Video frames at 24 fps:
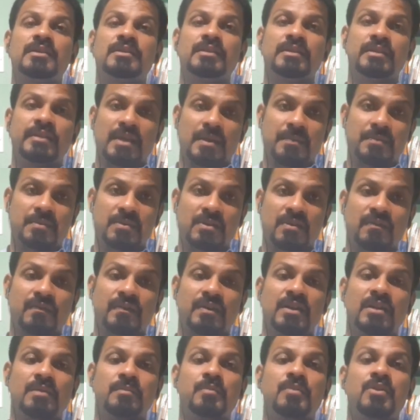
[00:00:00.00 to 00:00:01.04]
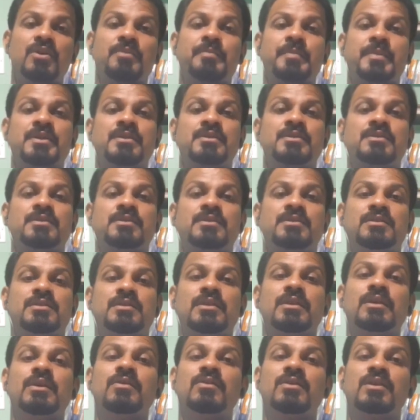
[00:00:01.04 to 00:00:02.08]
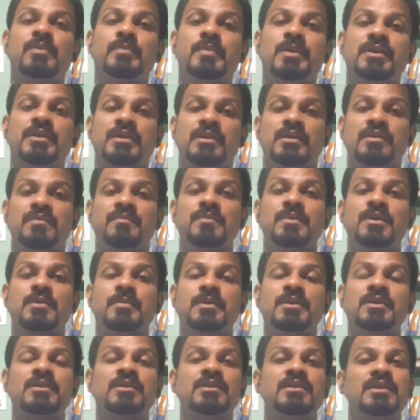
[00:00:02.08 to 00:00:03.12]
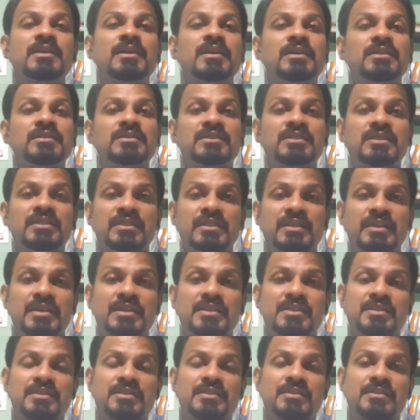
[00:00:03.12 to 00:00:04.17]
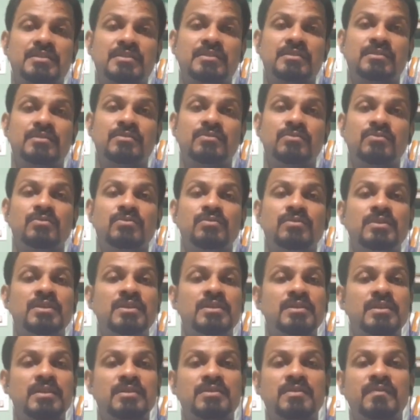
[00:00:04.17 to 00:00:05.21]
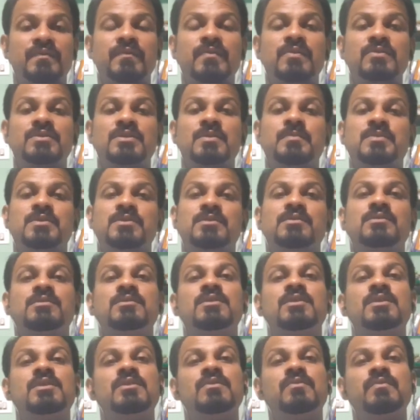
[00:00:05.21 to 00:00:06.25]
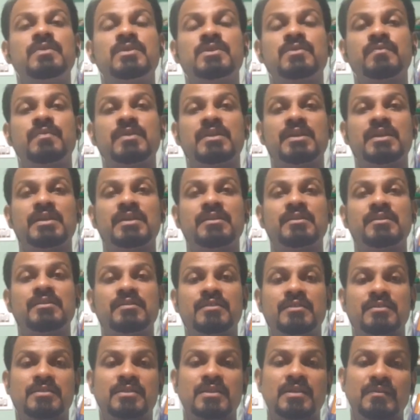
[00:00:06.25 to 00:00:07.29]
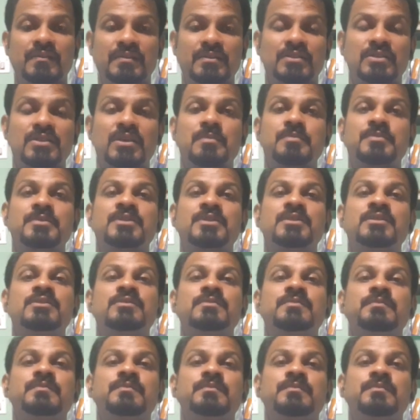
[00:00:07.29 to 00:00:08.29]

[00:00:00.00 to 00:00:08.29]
the types of unemployment, government and employment generation. So these kinds of concepts which we learn in this 7th chapter.